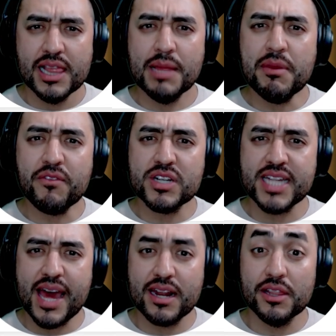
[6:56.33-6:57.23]
Let me first
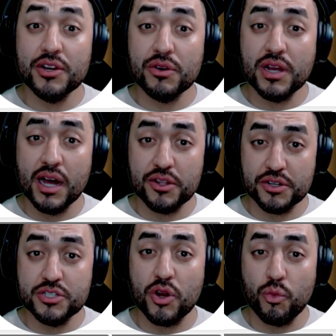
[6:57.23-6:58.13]
add a little color
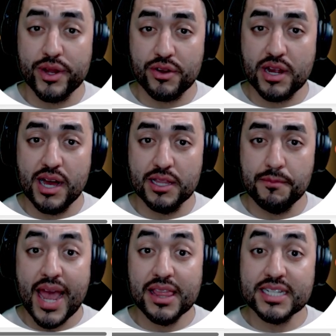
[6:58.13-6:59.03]
to our winner column,
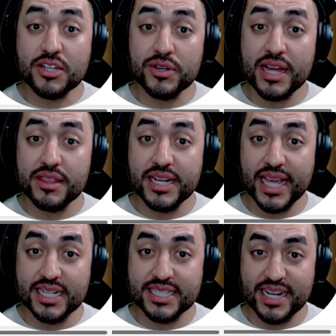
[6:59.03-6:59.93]
and let's go down to the data set